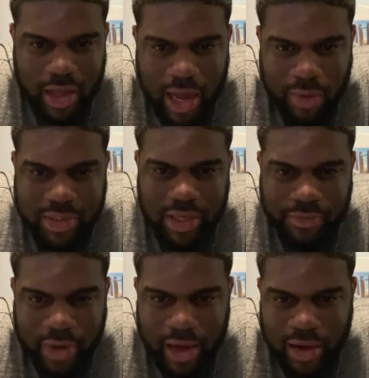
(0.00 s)
I would take
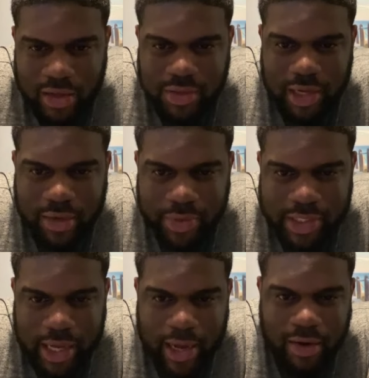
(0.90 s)
500. I could
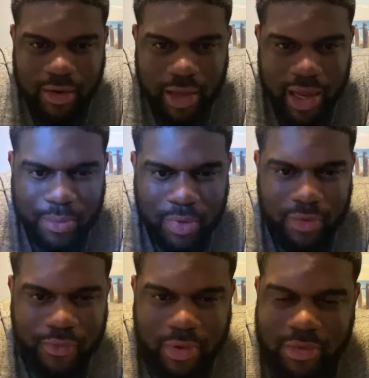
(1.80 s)
retire on
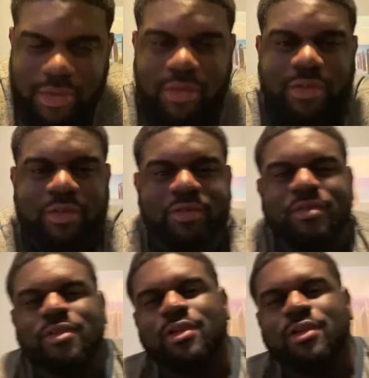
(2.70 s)
8.5.